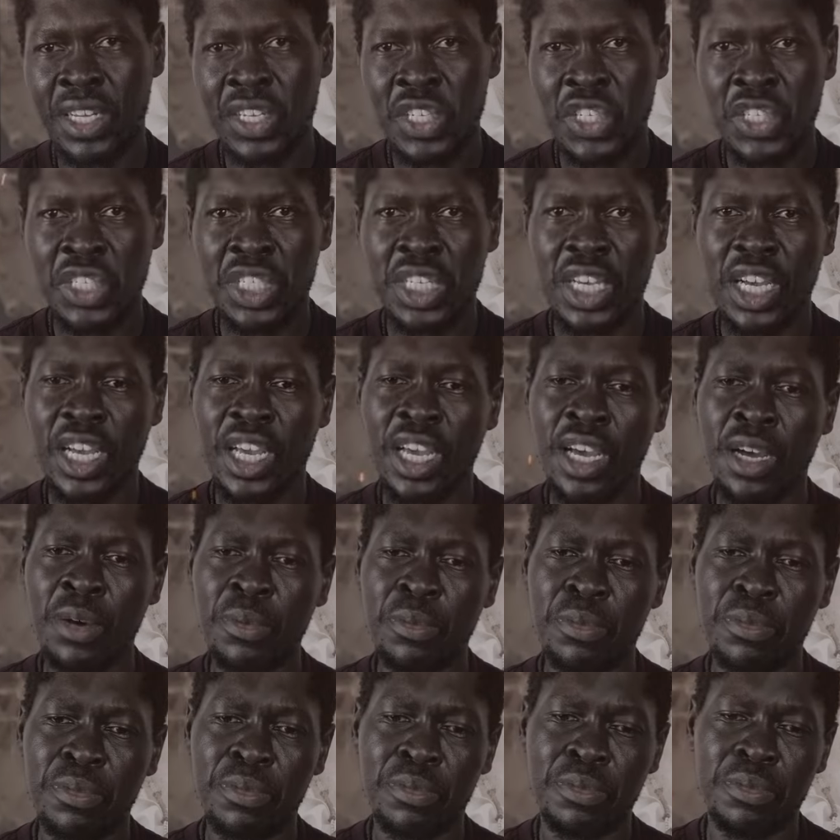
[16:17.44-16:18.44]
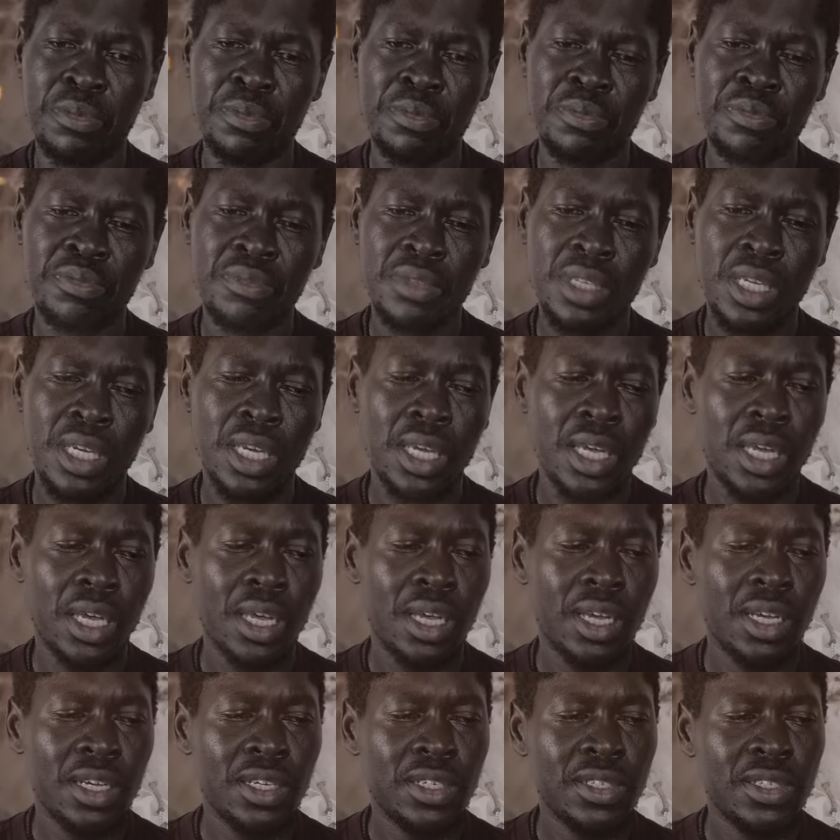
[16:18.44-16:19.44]
Ashtakam.
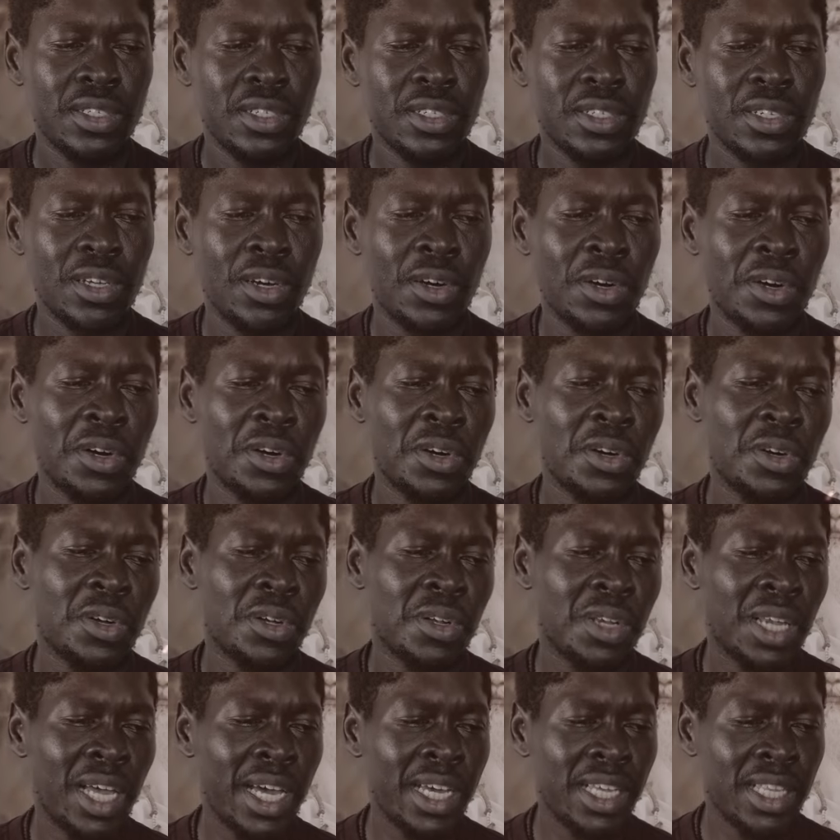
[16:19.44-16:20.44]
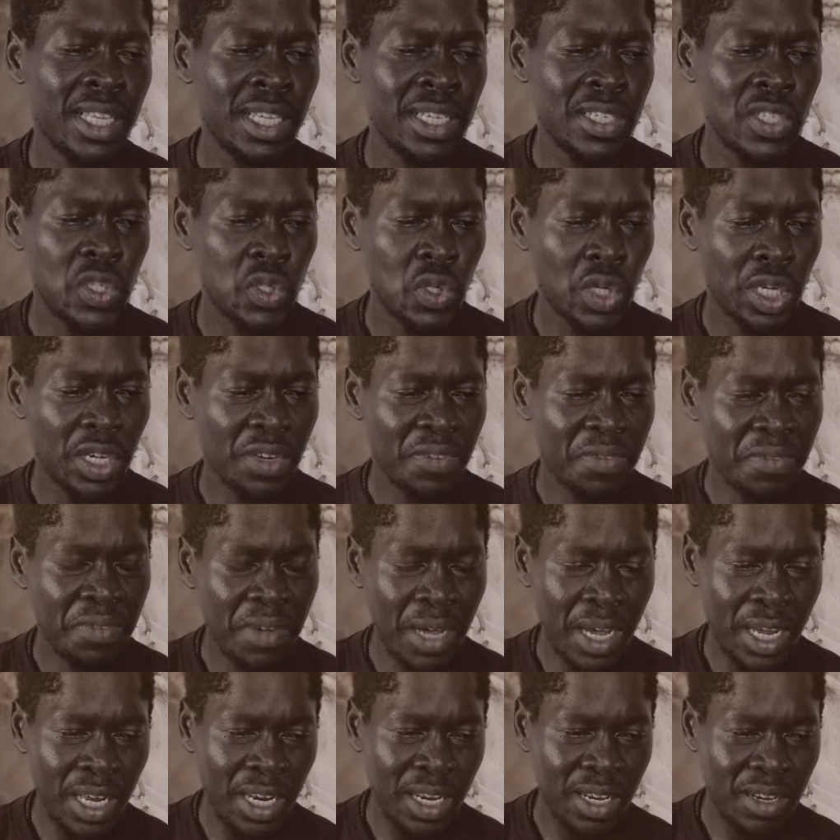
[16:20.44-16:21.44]
So like this, you can
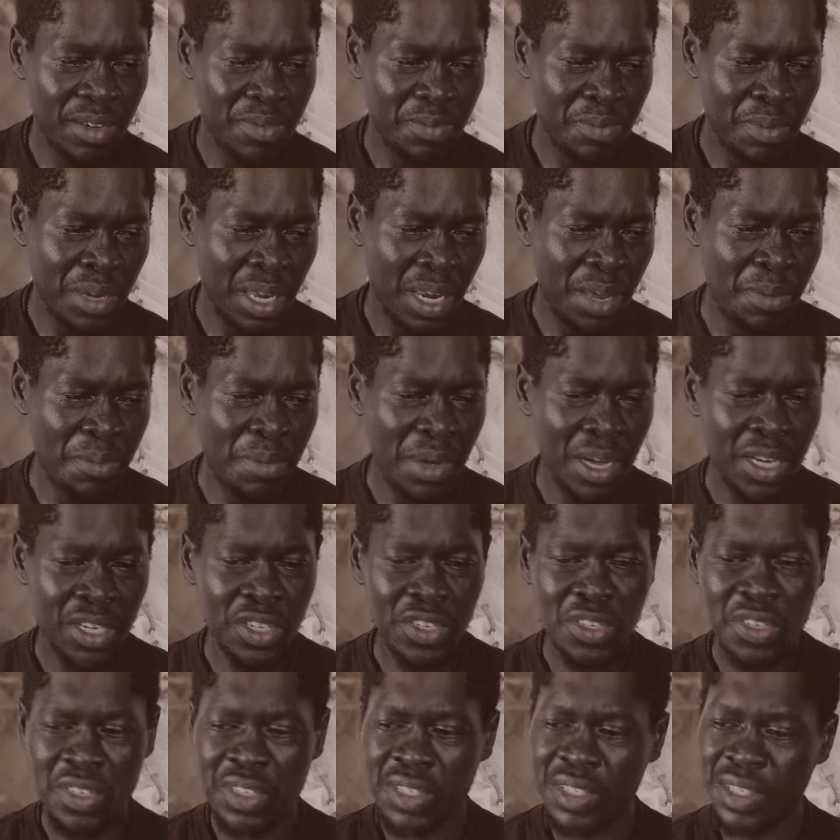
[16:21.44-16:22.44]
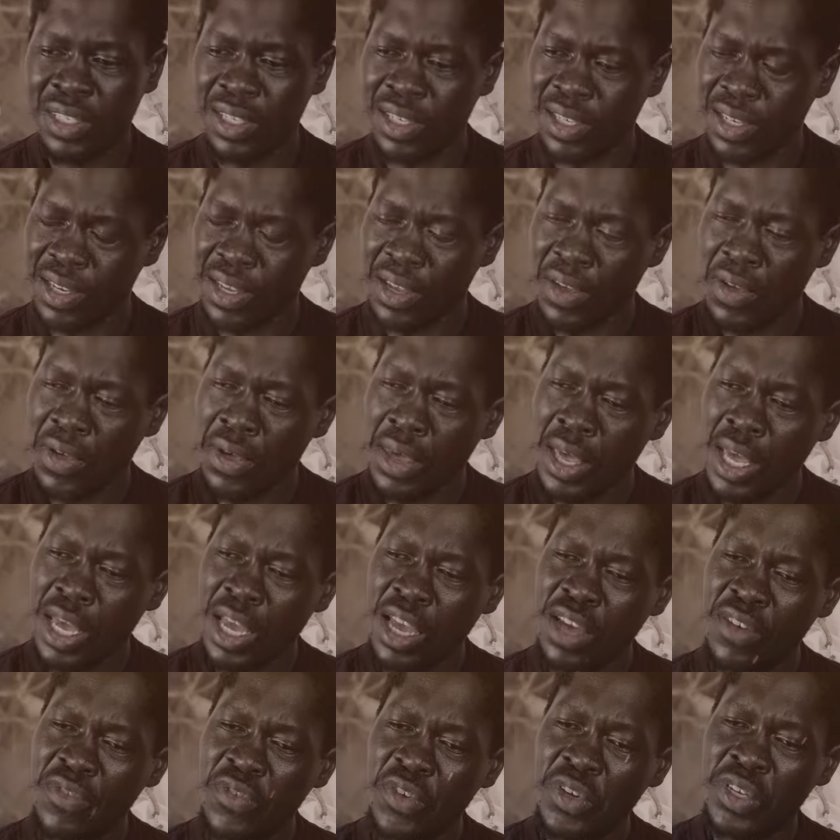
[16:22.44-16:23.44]
find many mantras
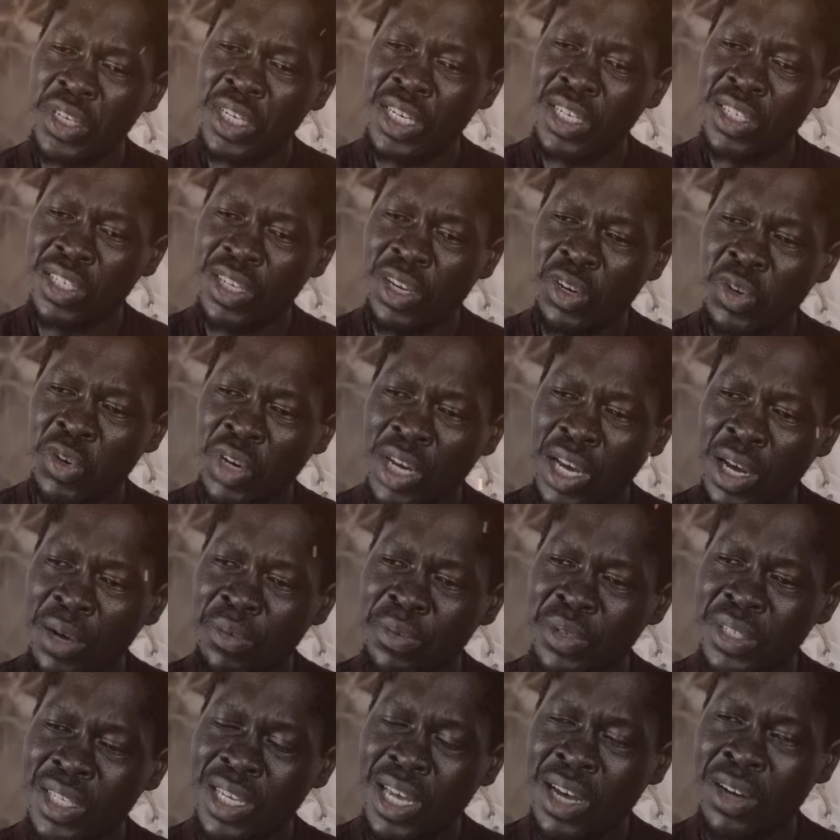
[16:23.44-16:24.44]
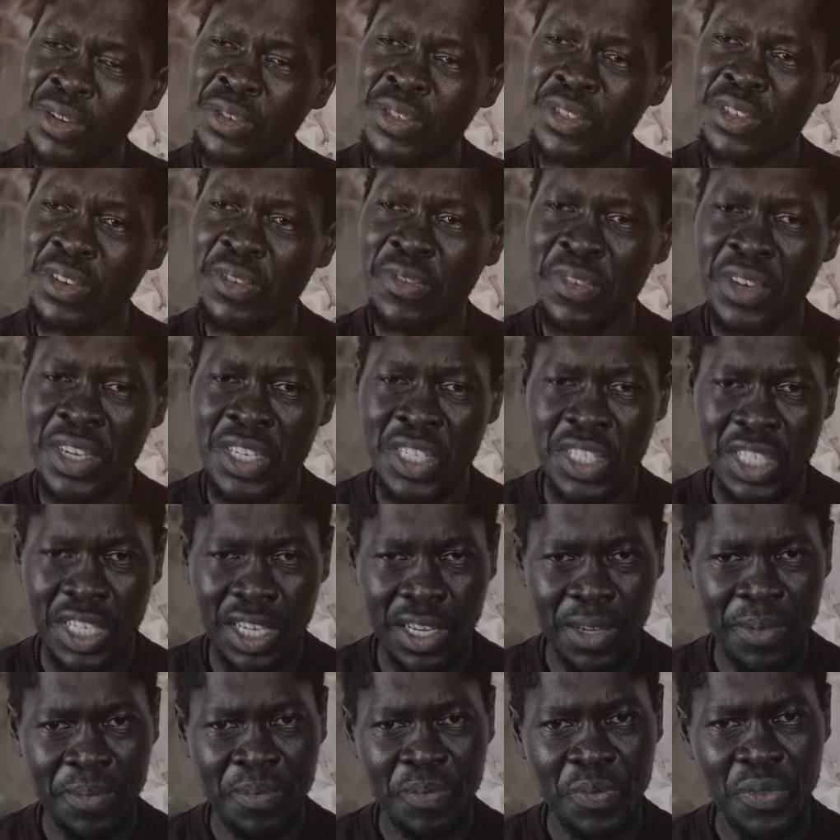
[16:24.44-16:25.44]
if you just look up Sounds of
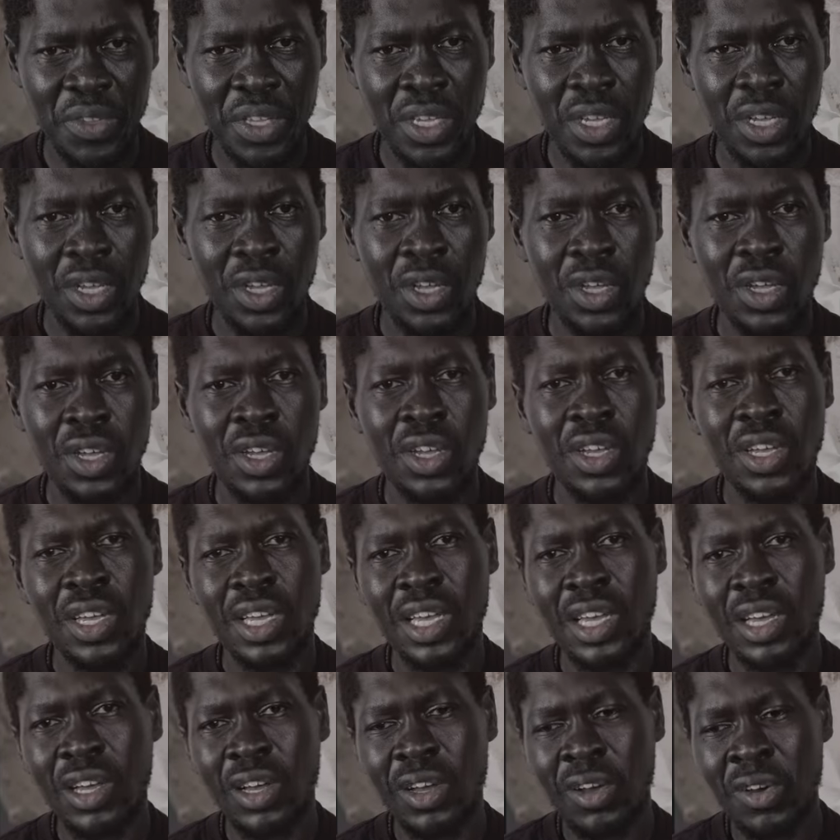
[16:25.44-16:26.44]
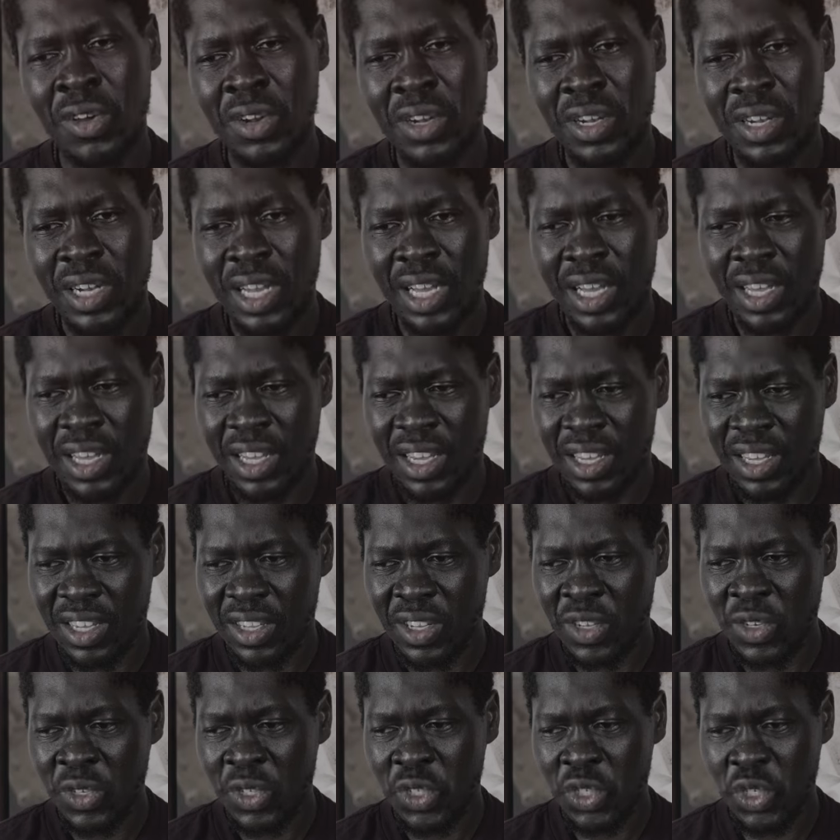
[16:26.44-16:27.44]
Isha on
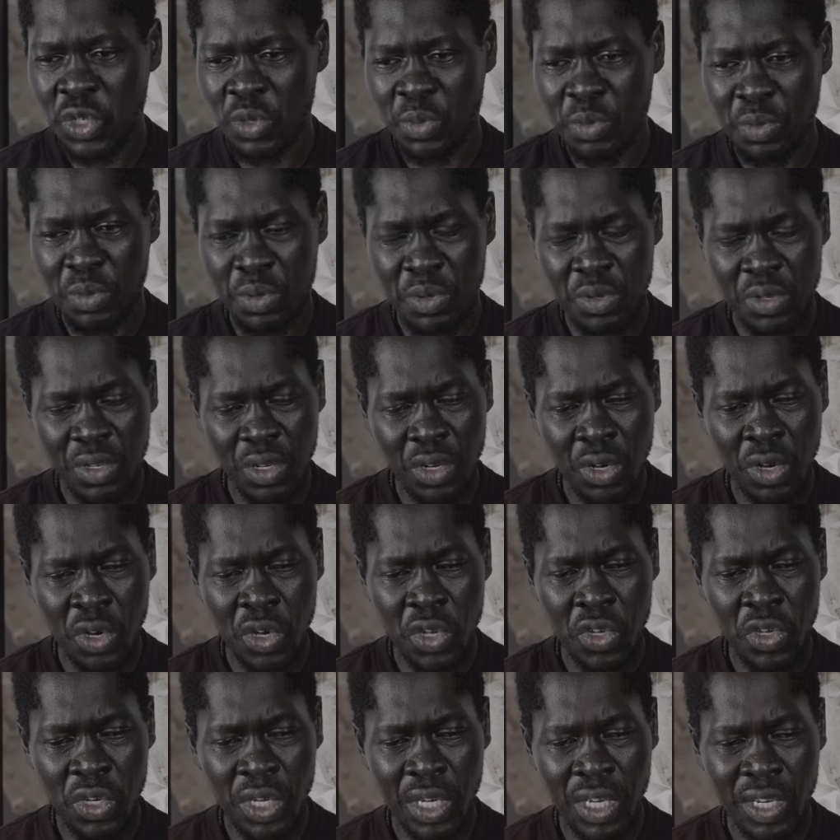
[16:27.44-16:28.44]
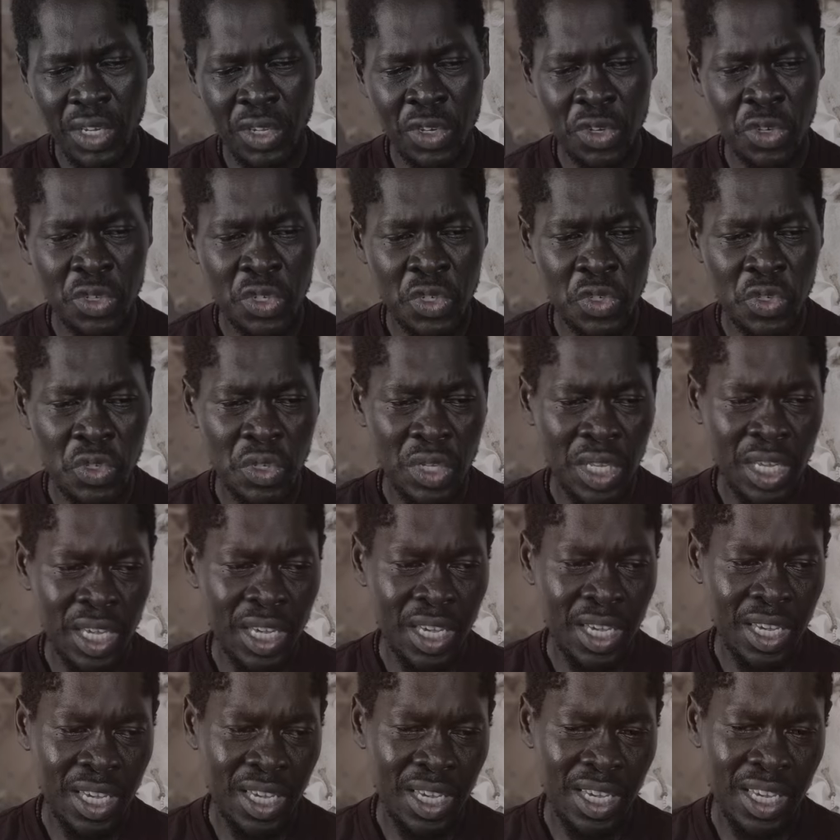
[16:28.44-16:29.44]
YouTube, or you can go to
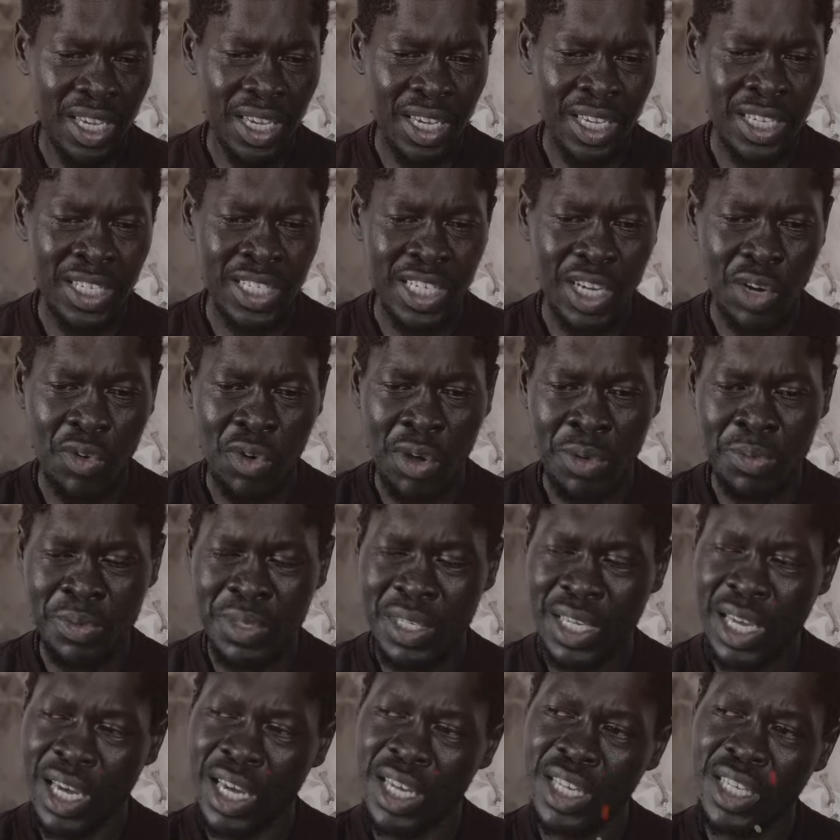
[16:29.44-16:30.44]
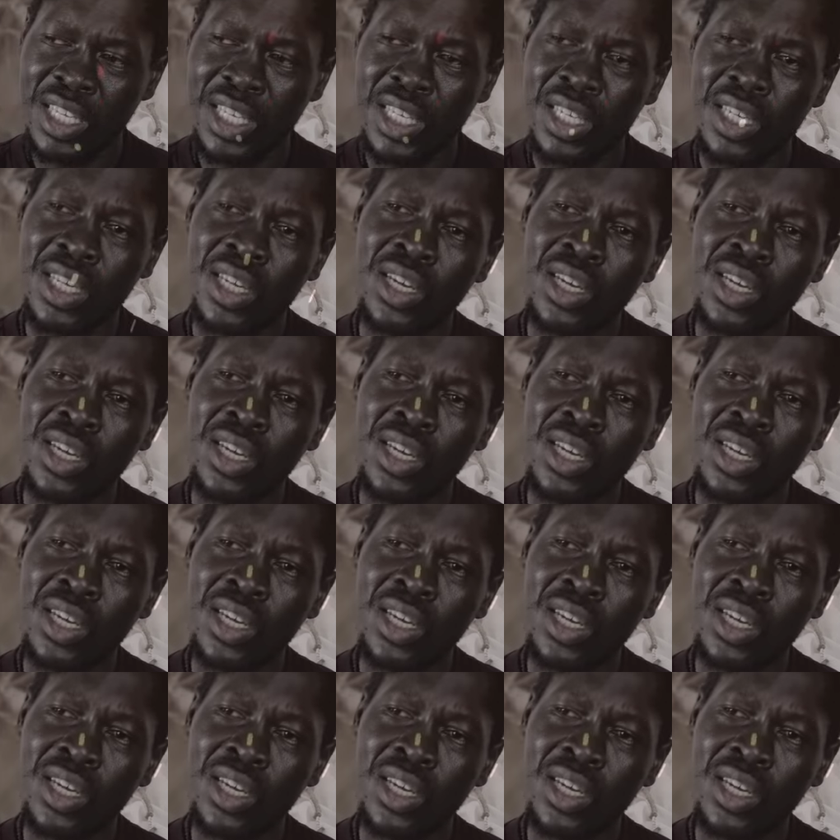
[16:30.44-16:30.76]
the Isha website